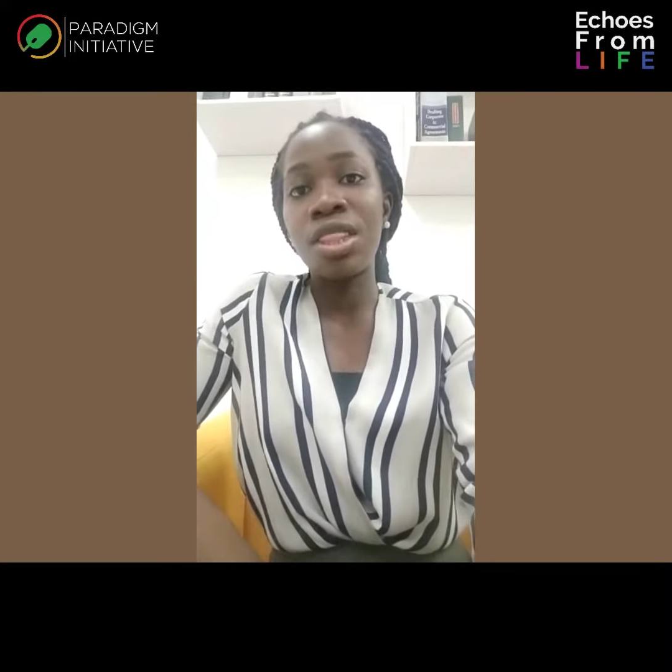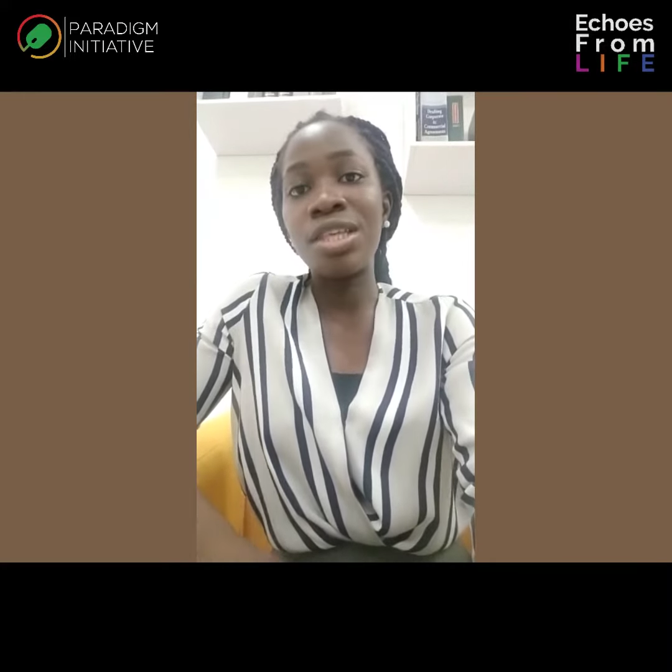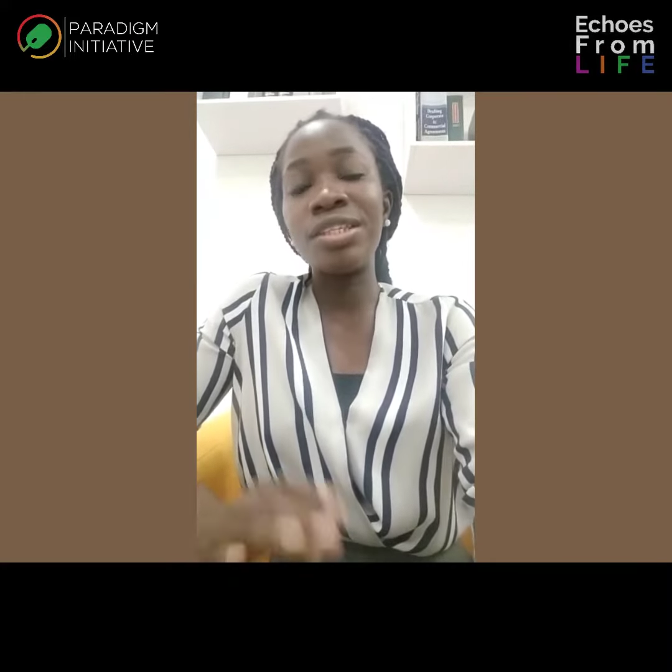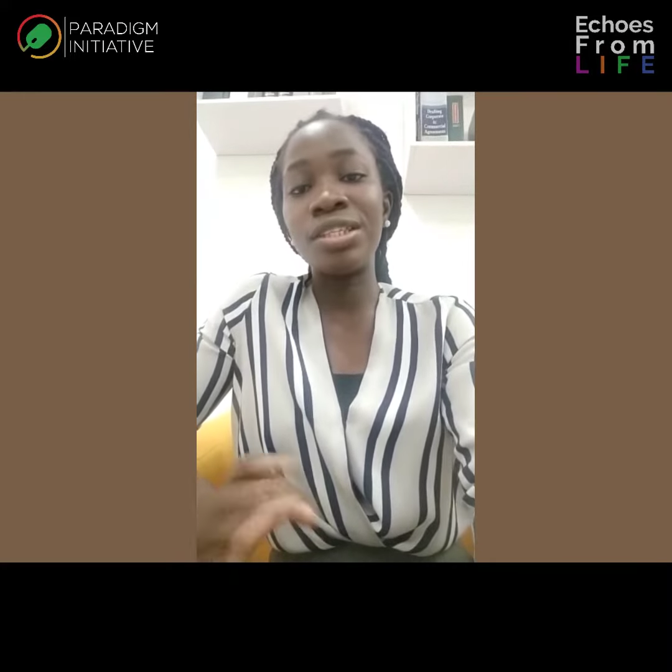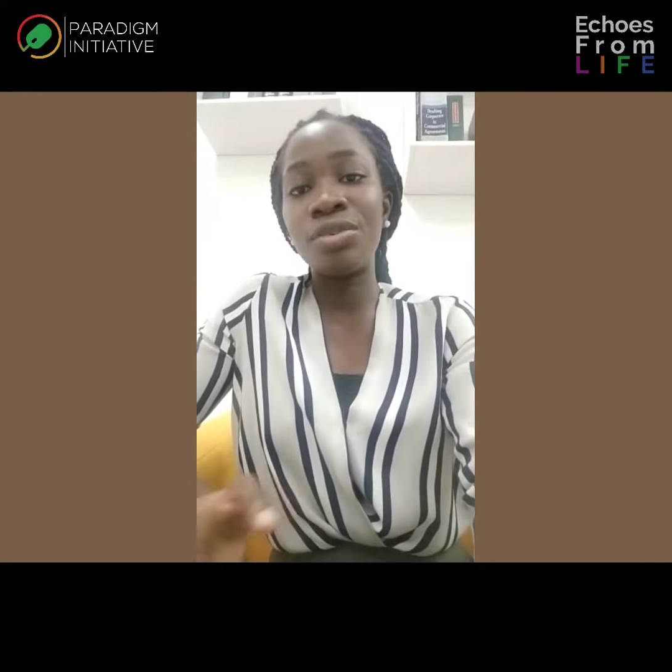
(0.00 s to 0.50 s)

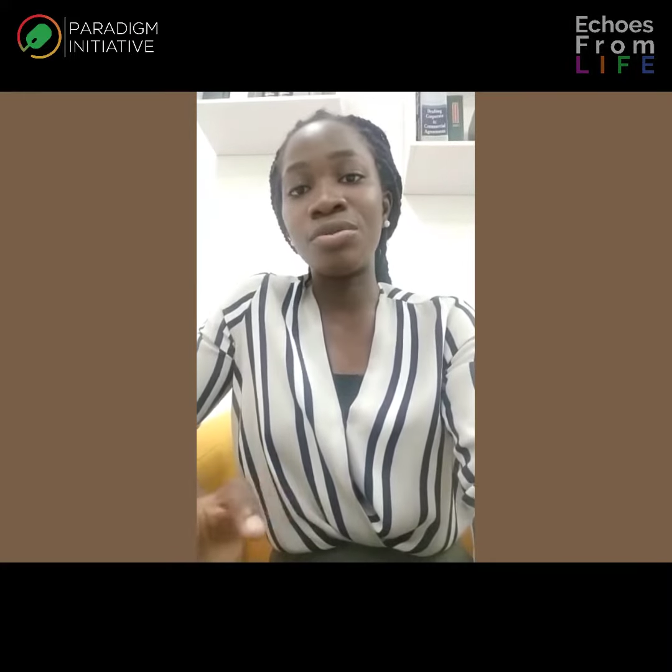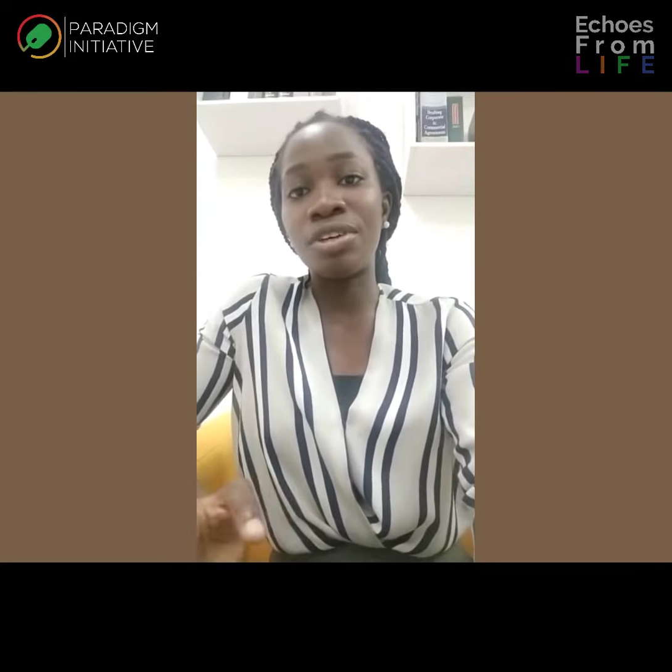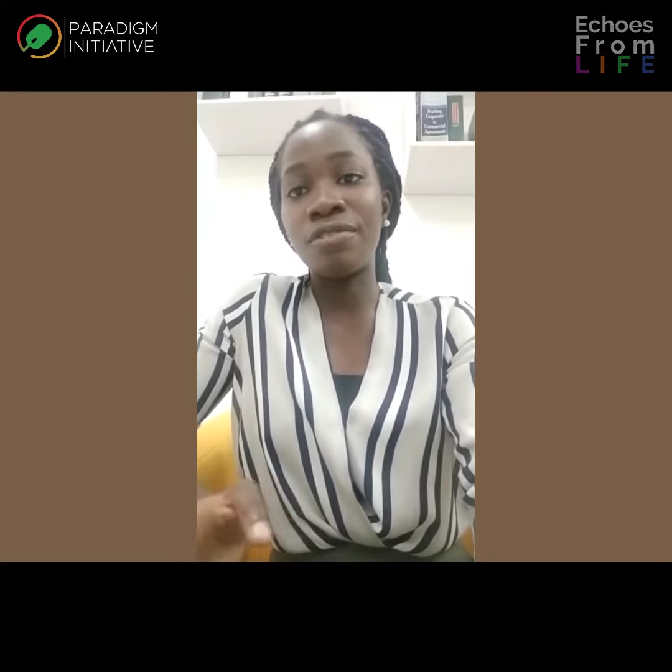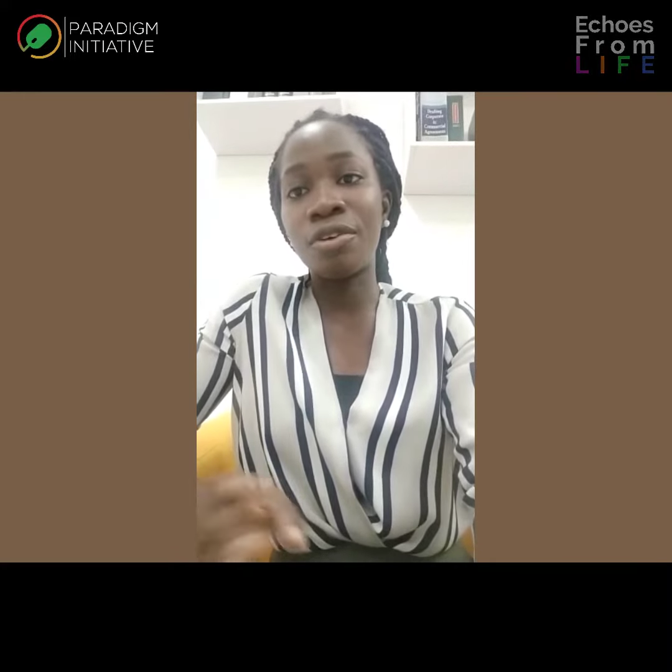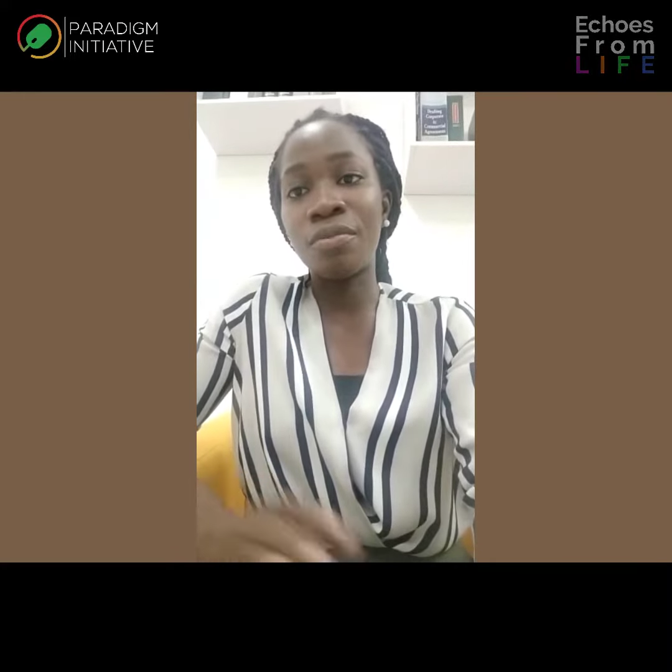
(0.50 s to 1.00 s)
these skills
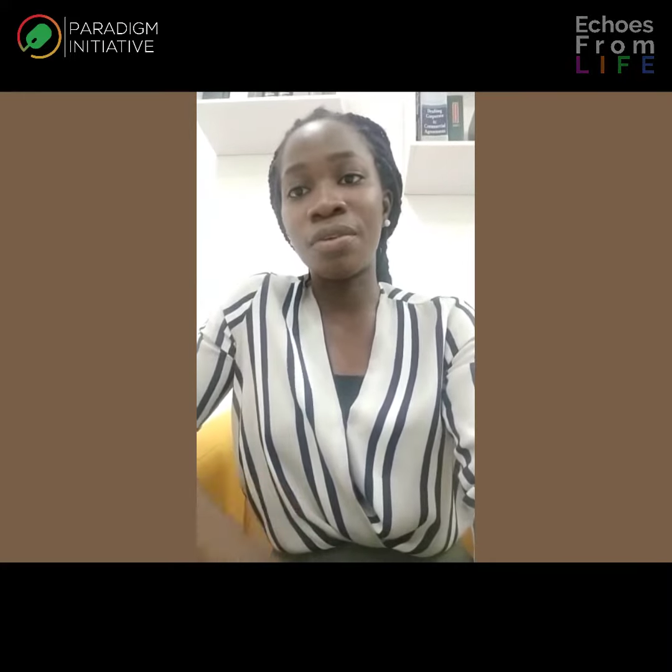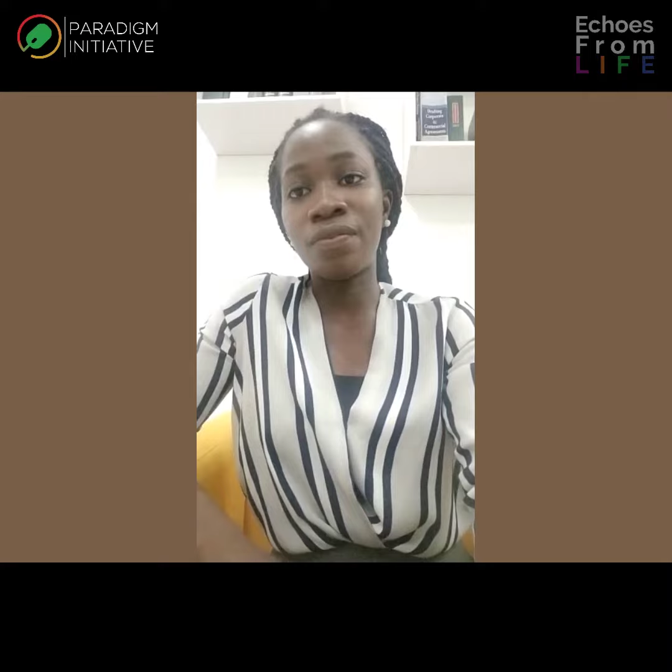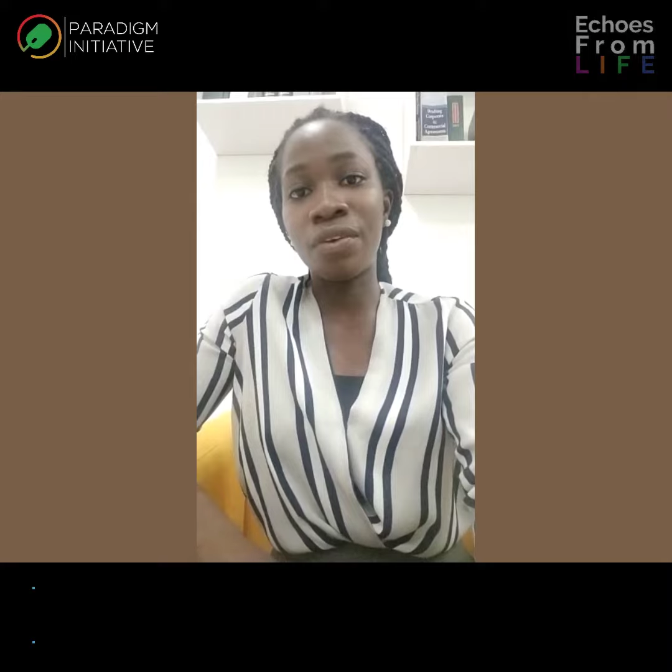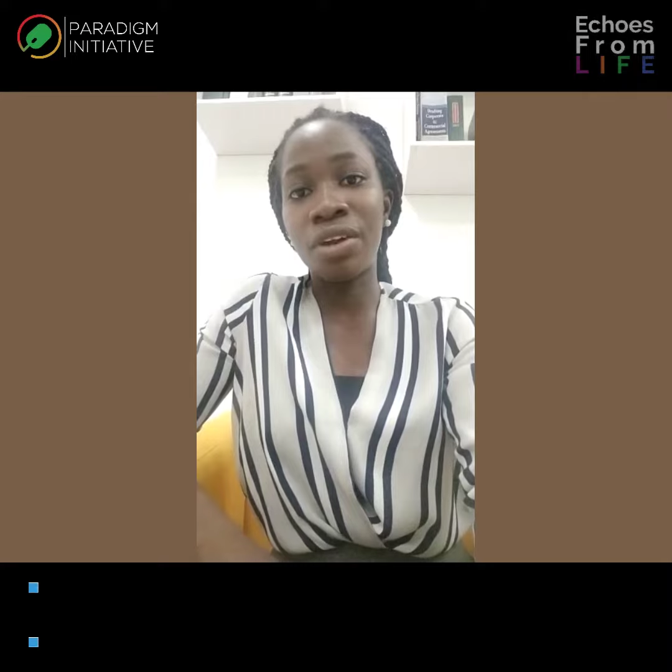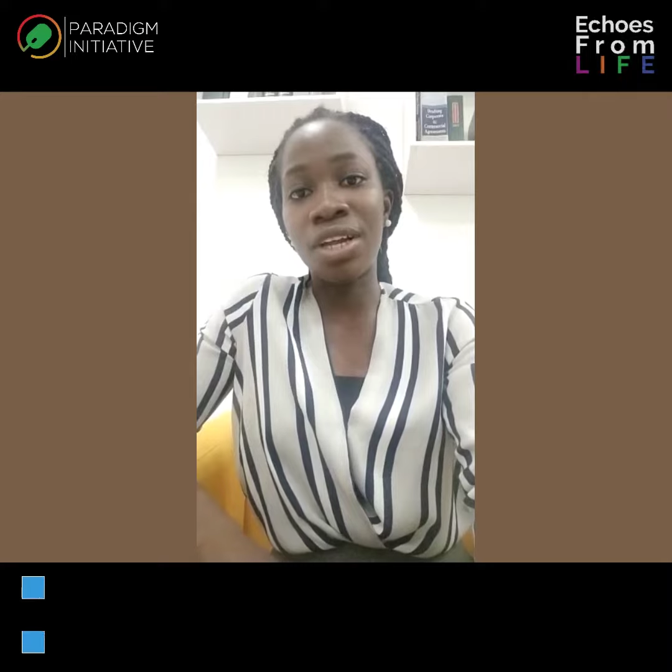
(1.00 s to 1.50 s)
have come in
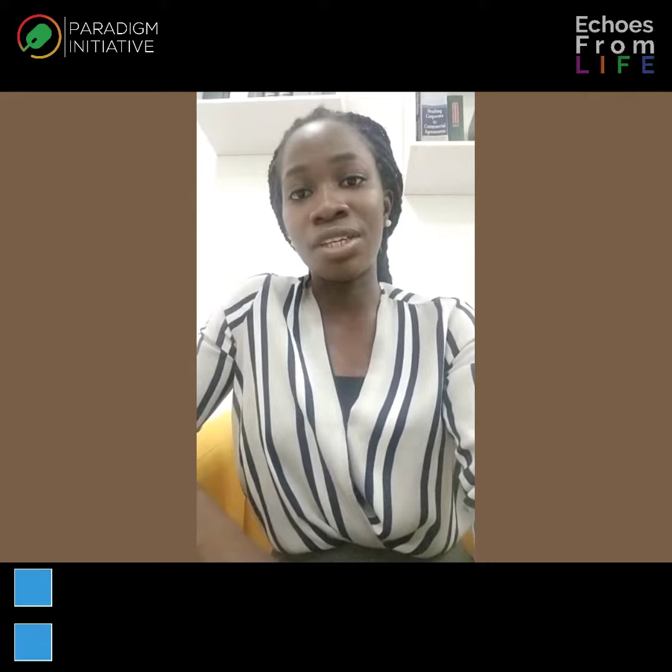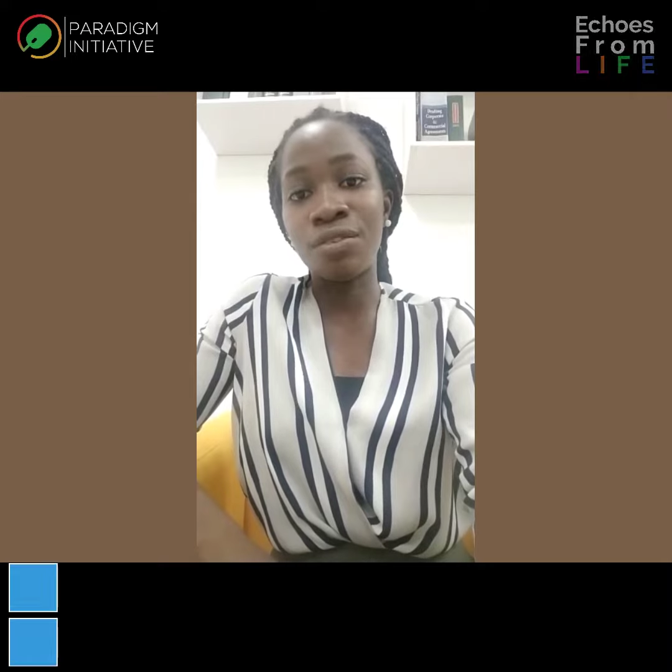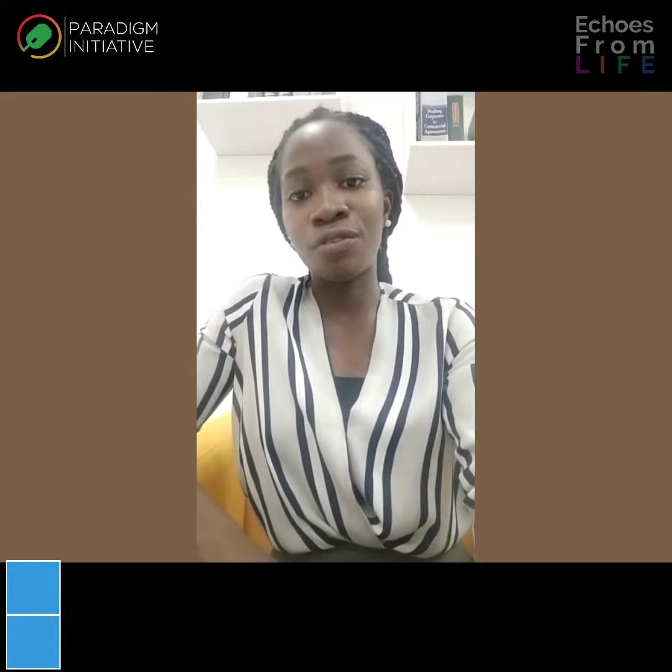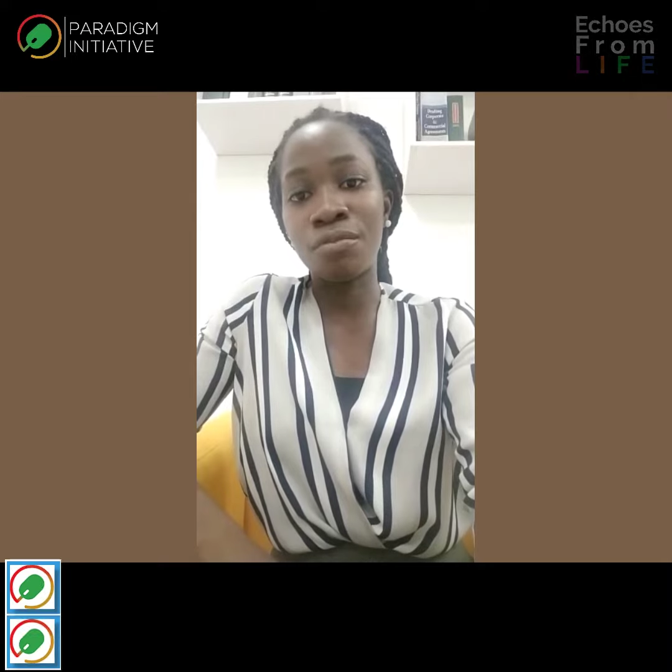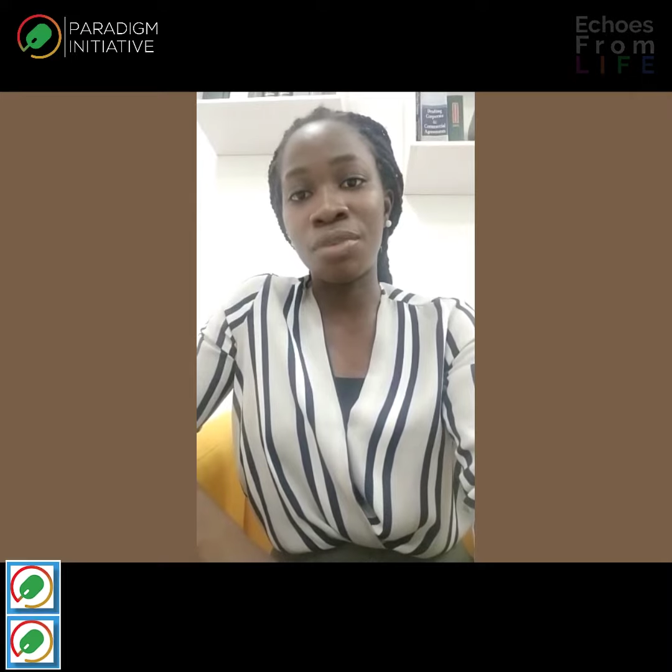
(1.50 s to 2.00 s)
very handy
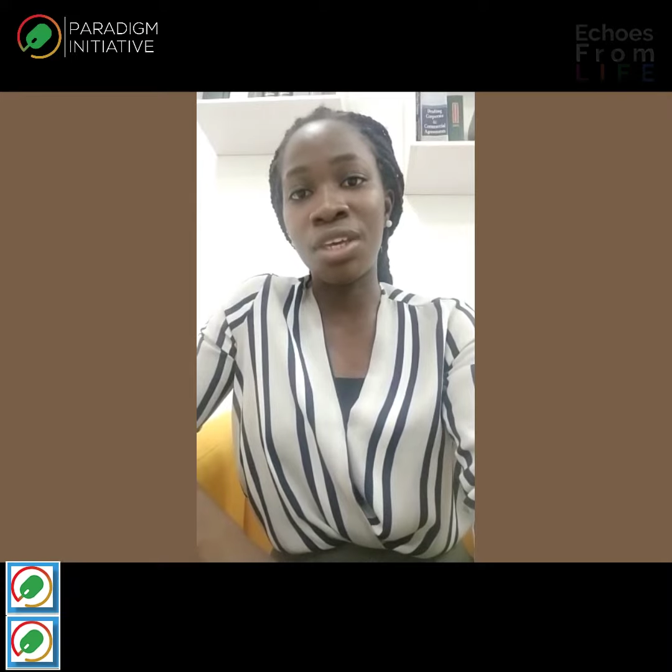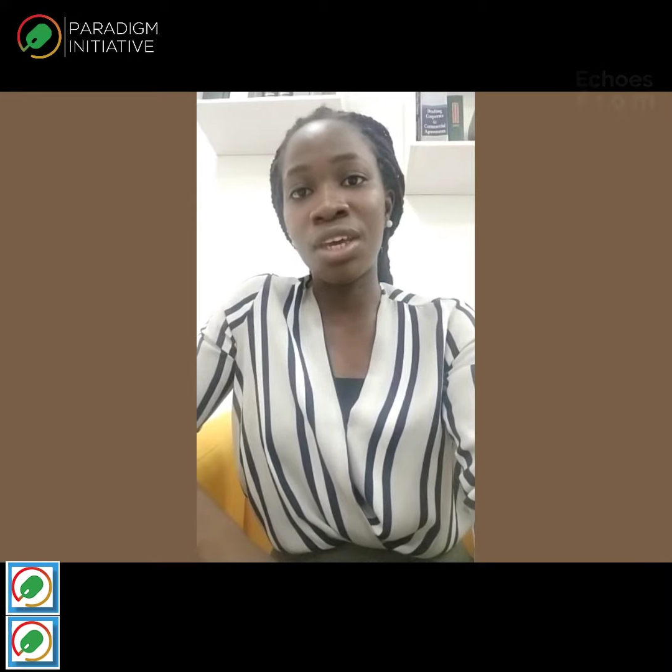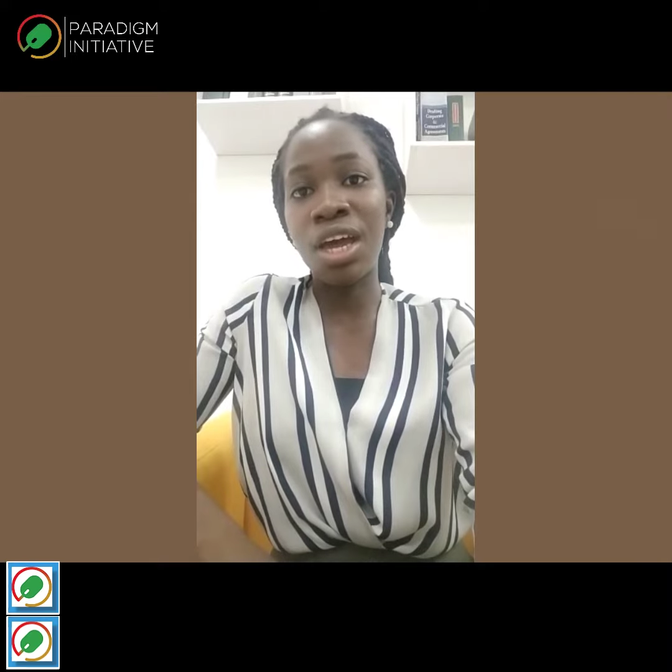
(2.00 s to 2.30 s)
for me